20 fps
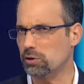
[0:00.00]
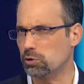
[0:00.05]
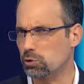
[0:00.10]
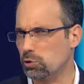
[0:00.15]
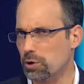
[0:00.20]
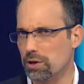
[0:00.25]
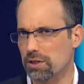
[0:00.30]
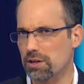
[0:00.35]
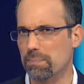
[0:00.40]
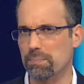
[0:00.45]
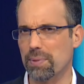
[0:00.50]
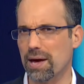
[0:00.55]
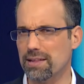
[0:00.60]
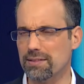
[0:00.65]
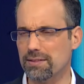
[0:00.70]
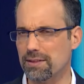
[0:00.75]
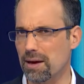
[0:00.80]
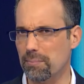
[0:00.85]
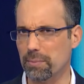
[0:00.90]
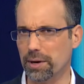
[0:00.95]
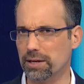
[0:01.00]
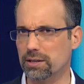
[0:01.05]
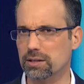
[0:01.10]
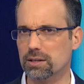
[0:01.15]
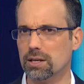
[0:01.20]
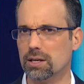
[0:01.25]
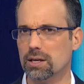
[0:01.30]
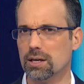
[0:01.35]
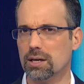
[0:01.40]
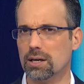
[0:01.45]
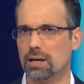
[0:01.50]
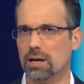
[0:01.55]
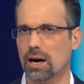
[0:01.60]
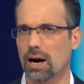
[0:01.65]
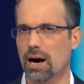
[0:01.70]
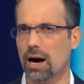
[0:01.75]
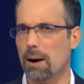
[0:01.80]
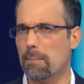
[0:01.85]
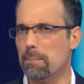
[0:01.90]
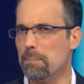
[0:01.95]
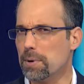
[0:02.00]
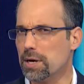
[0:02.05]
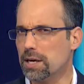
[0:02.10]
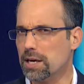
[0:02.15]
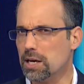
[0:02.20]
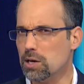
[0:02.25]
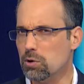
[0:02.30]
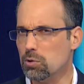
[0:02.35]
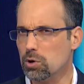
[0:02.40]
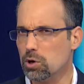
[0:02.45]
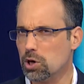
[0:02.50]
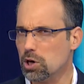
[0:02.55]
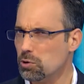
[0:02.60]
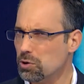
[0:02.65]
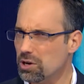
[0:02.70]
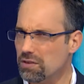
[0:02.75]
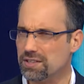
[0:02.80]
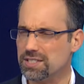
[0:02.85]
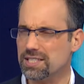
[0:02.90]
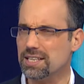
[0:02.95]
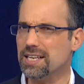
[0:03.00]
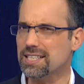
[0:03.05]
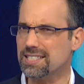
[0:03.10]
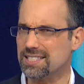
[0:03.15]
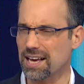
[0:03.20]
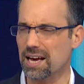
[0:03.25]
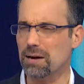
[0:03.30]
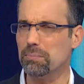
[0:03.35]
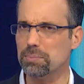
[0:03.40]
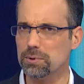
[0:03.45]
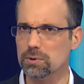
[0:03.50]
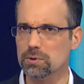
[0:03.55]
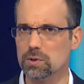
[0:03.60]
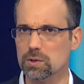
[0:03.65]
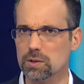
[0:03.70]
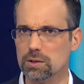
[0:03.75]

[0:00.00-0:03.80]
during the pandemic? Can you give us an example?